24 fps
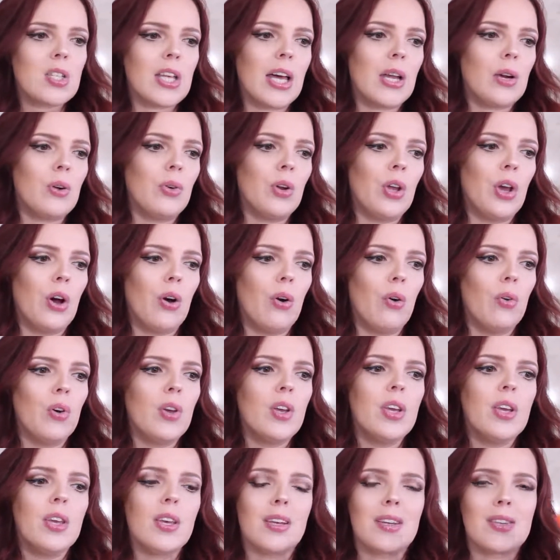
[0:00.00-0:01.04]
I don't know,
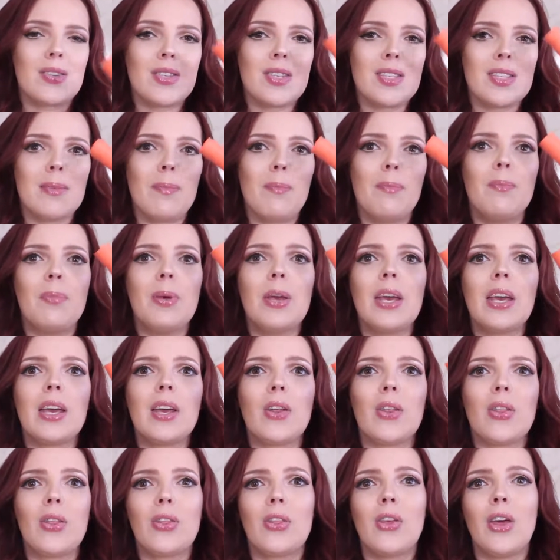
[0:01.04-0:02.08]
because it's a
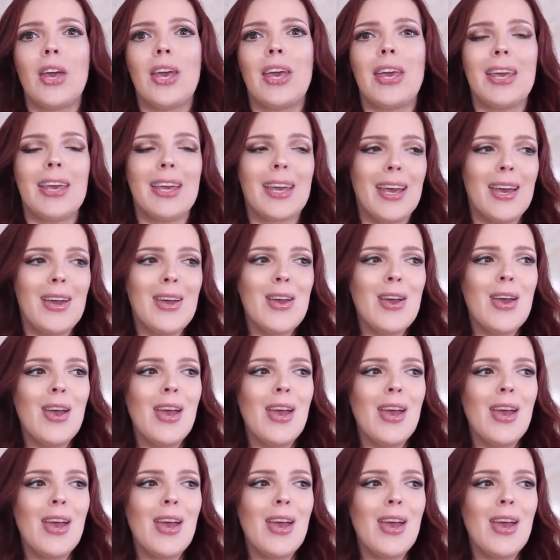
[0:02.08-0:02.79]
big thing.